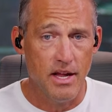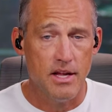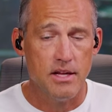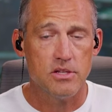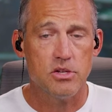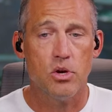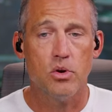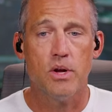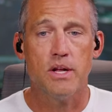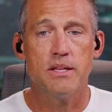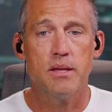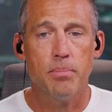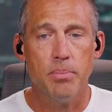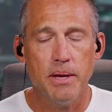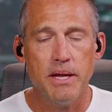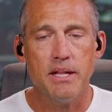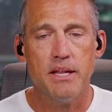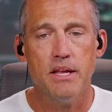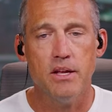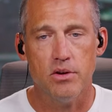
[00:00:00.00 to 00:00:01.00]
So it's a
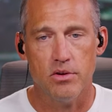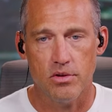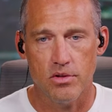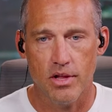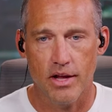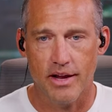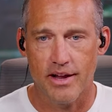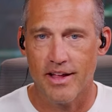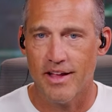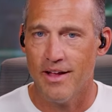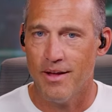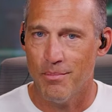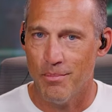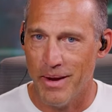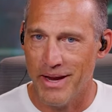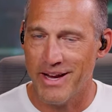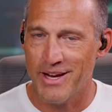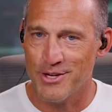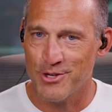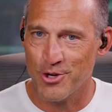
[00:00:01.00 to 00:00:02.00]
big deal. Like
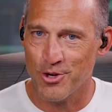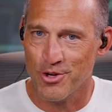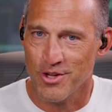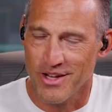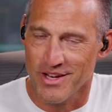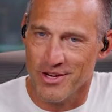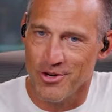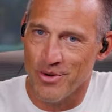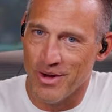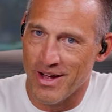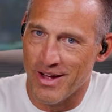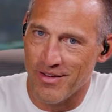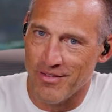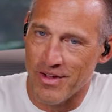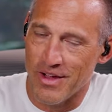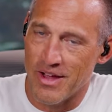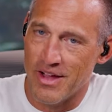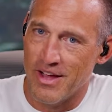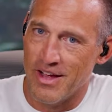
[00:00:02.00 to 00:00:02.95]
making sure that you have